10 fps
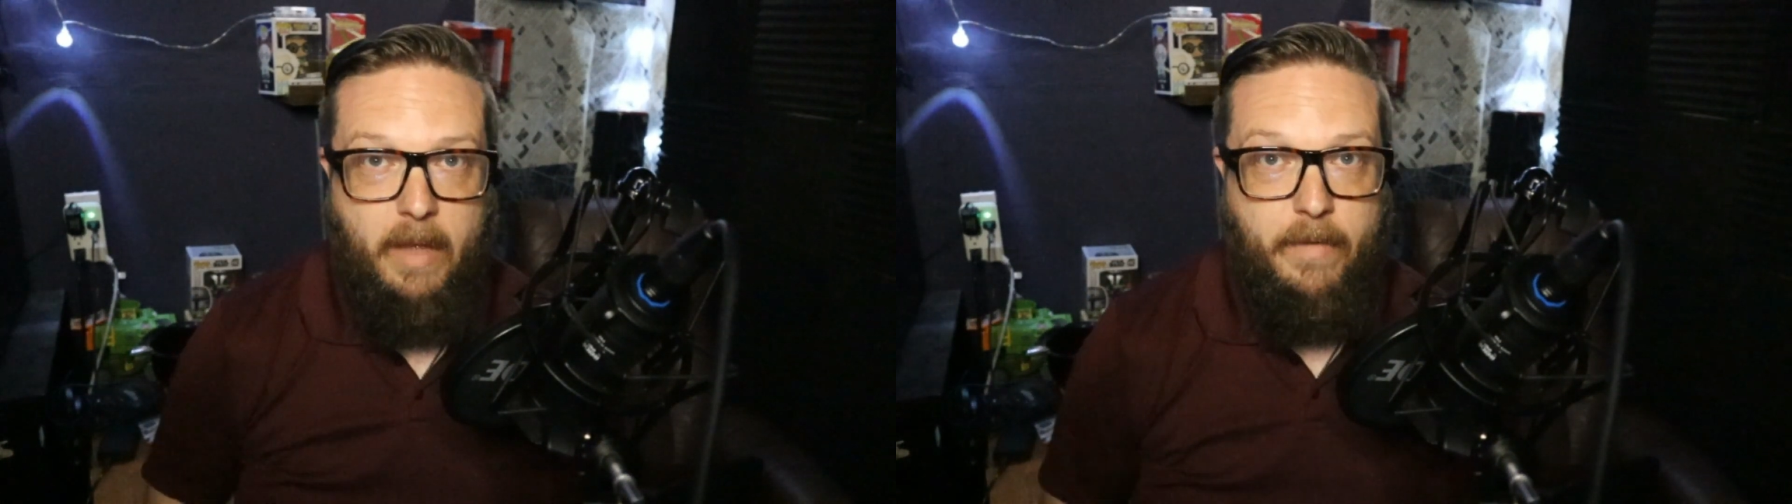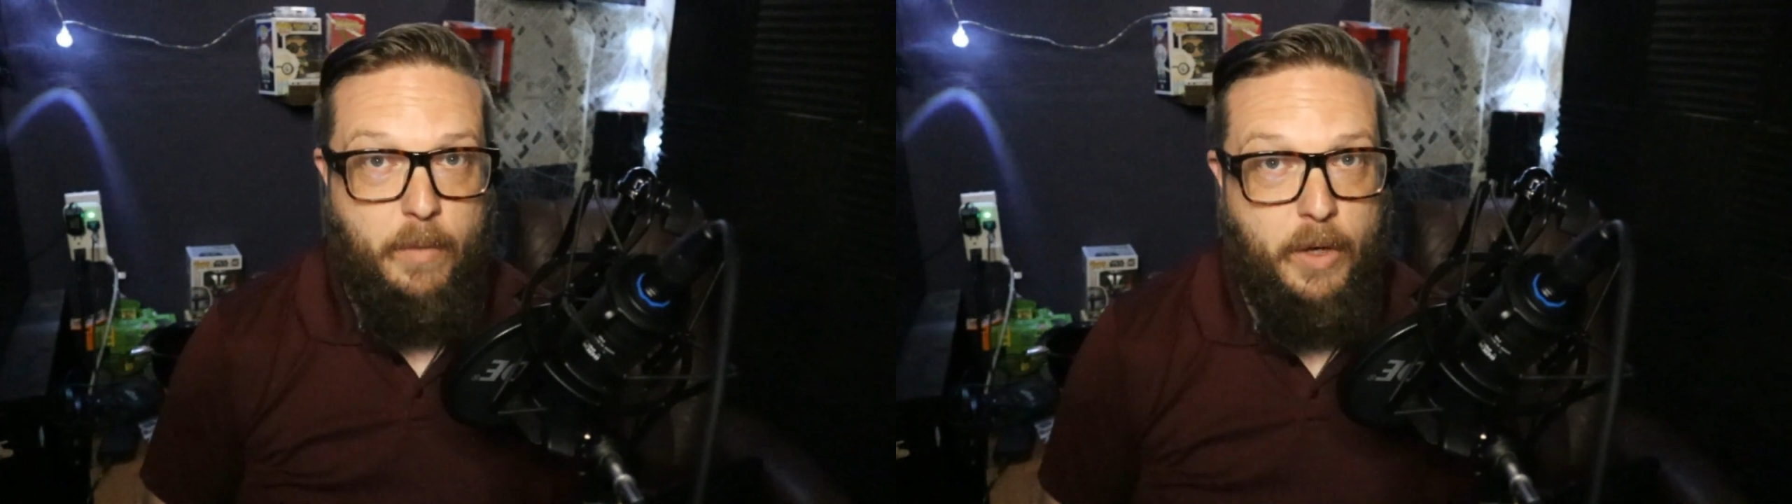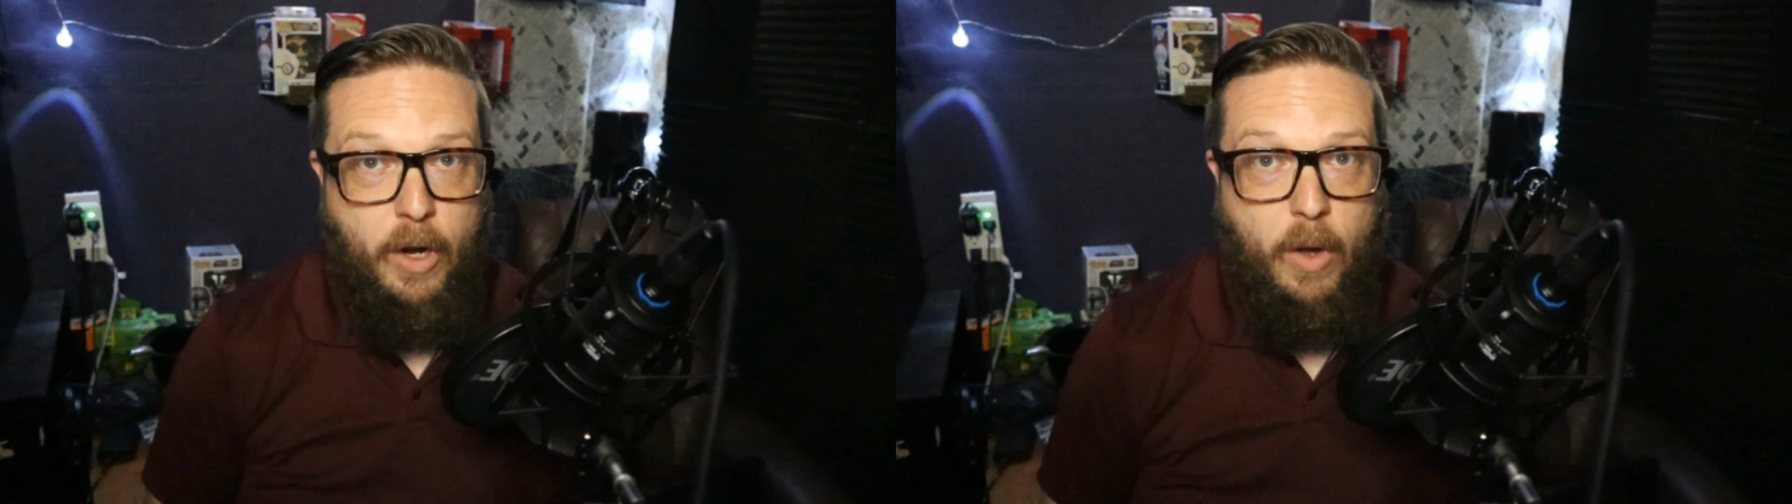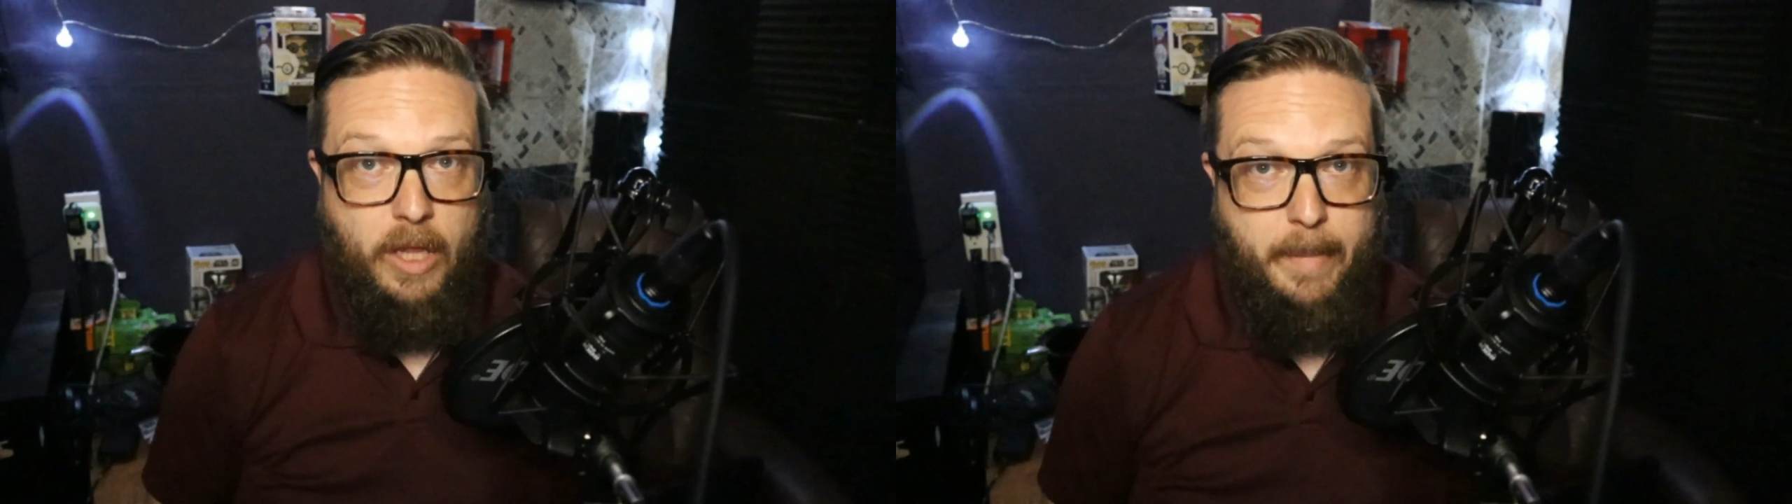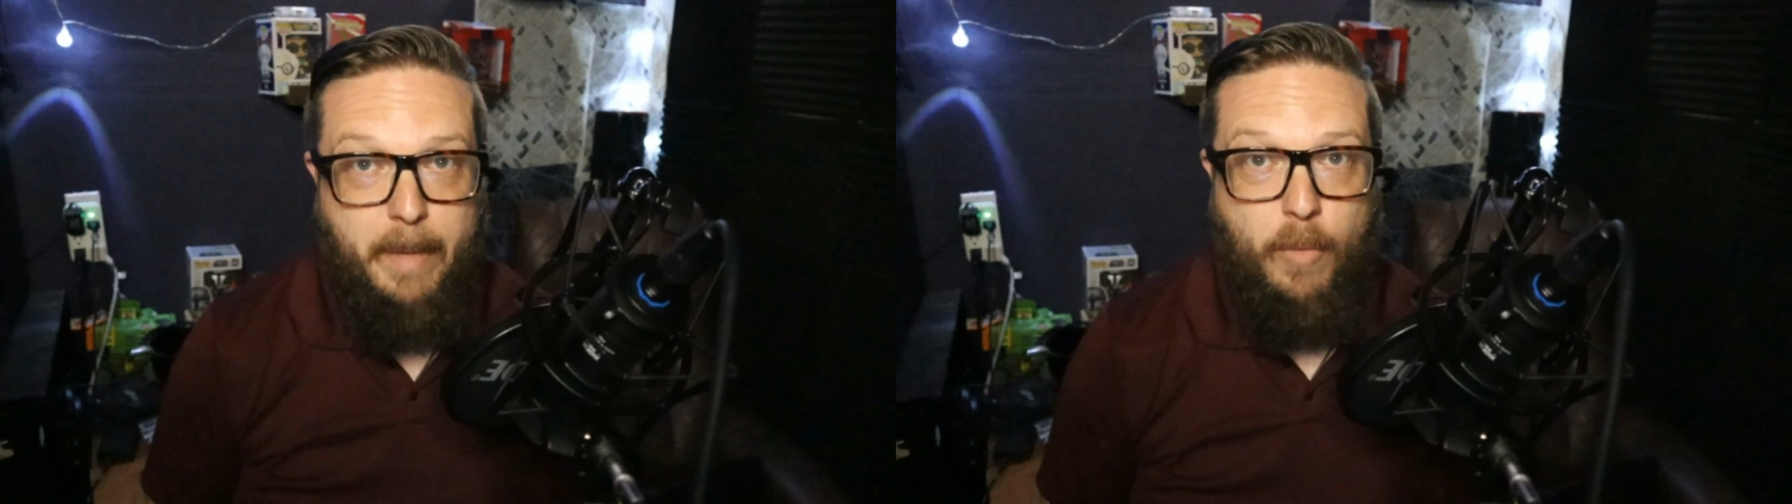If you want to know a
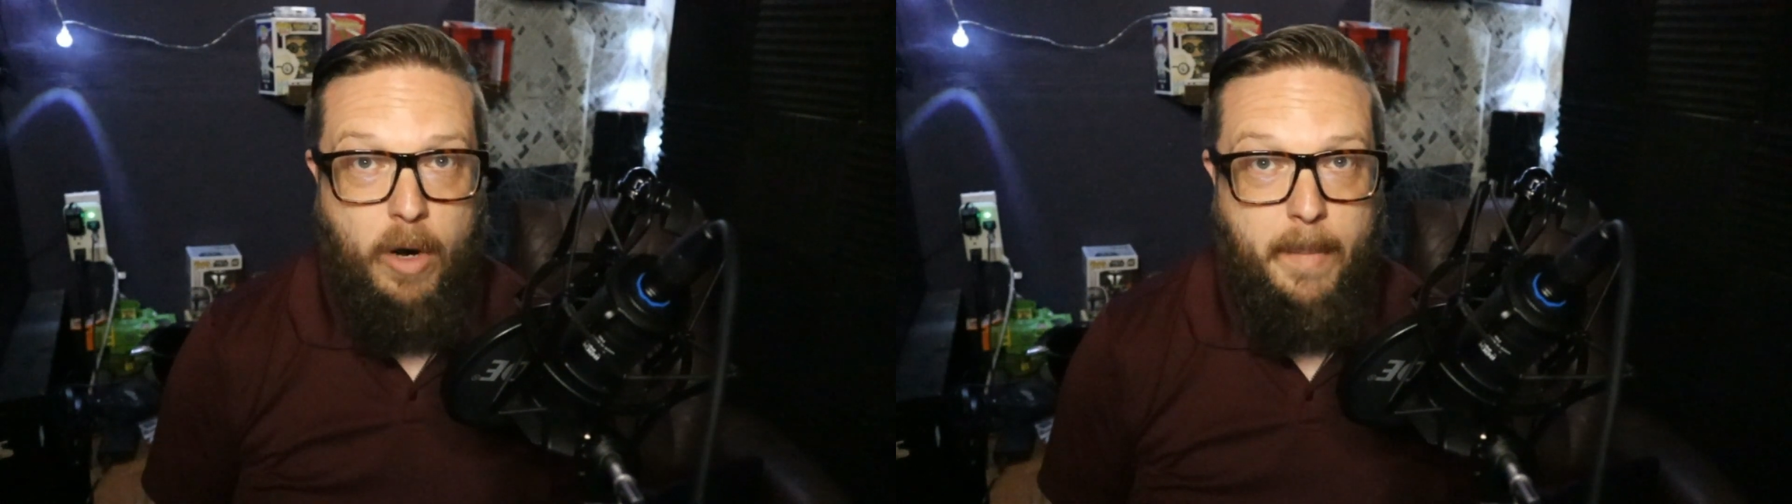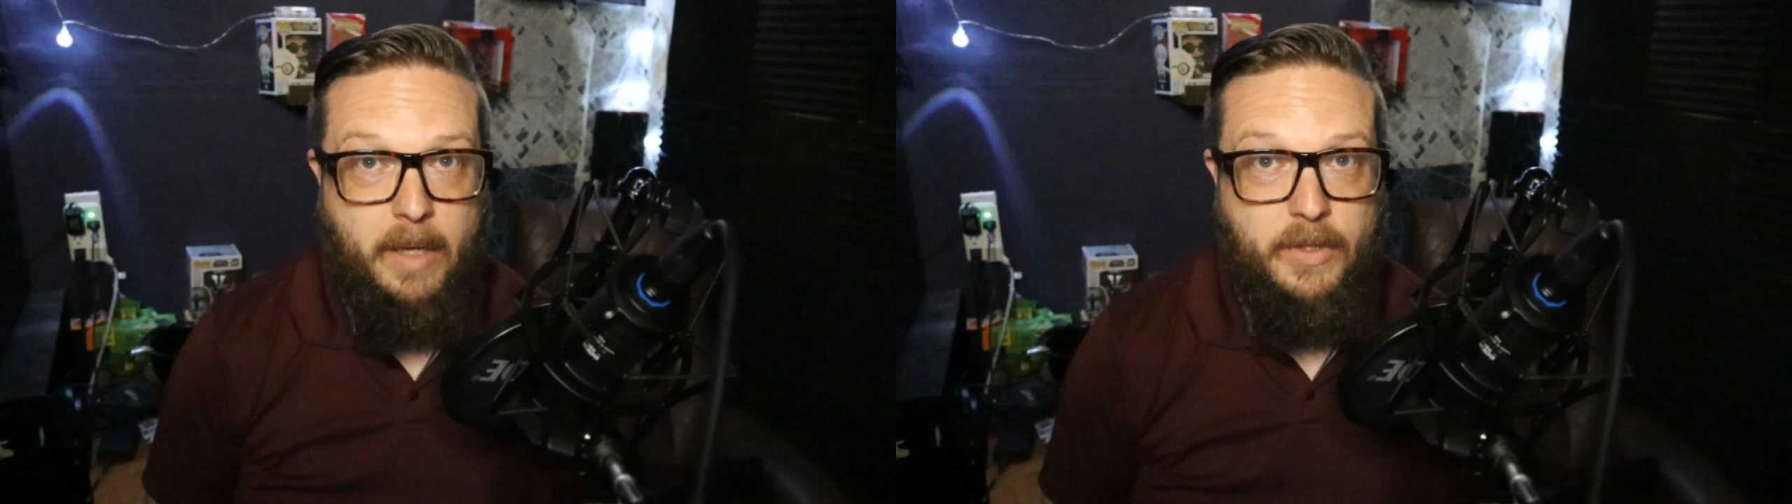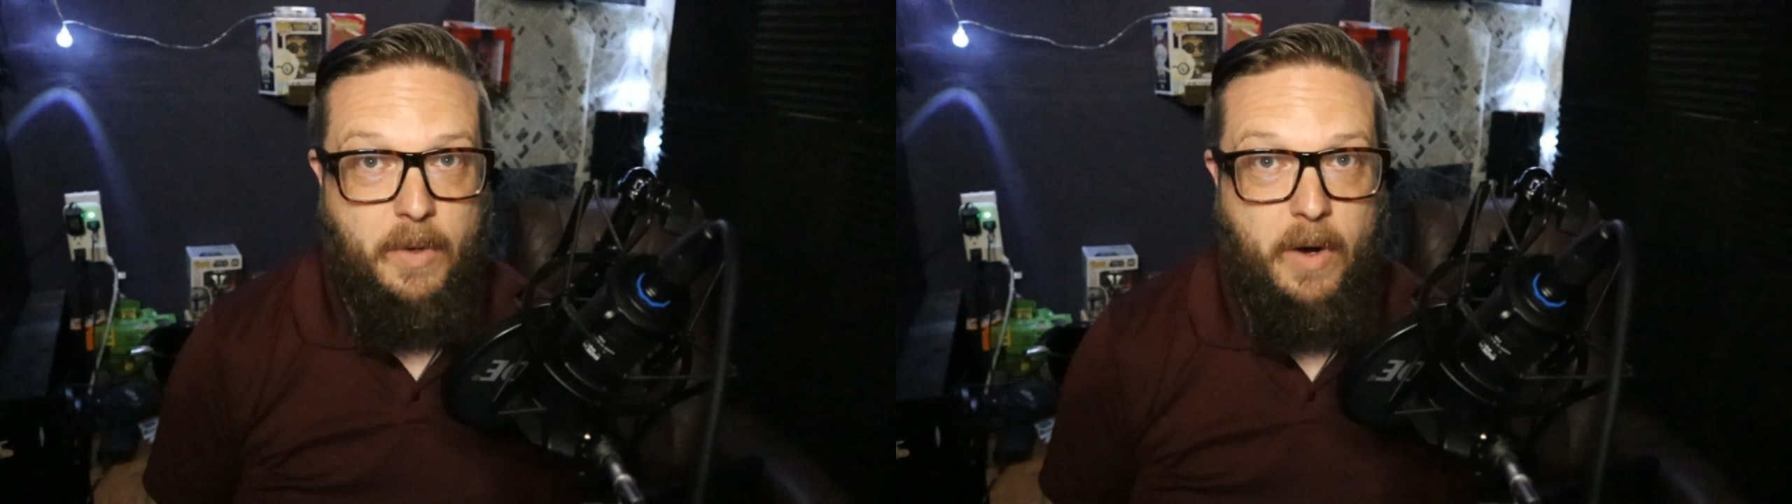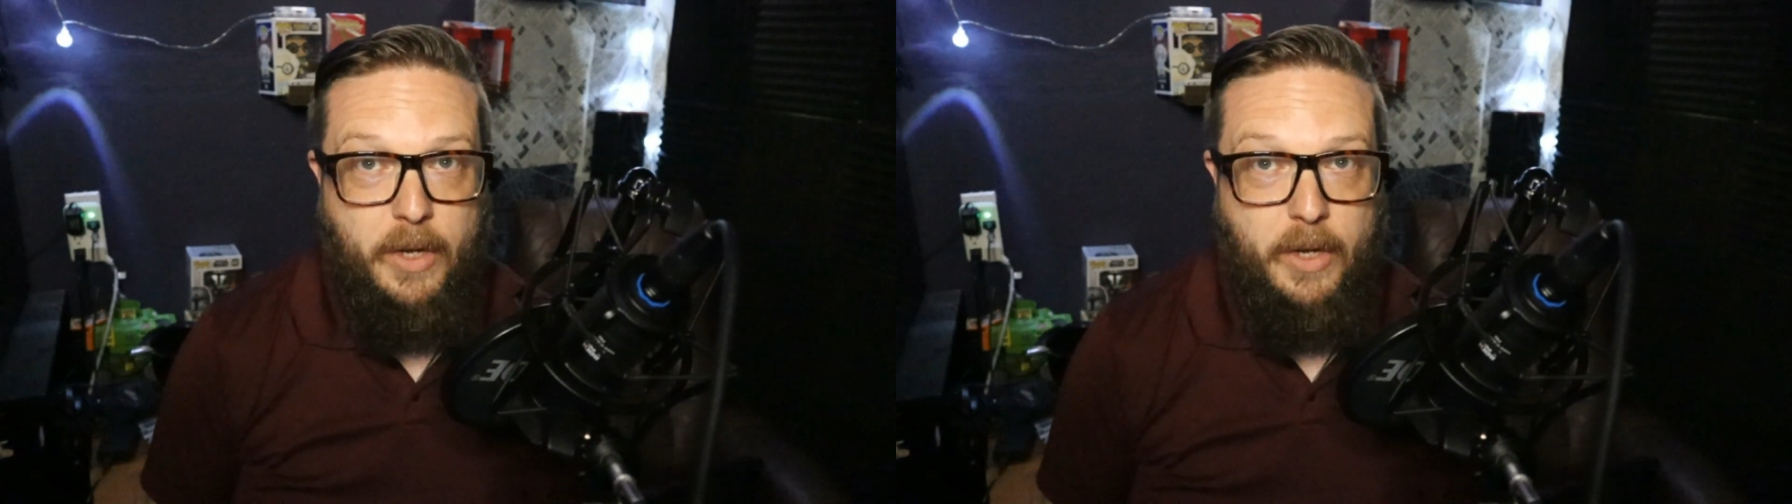little bit more about Zohar,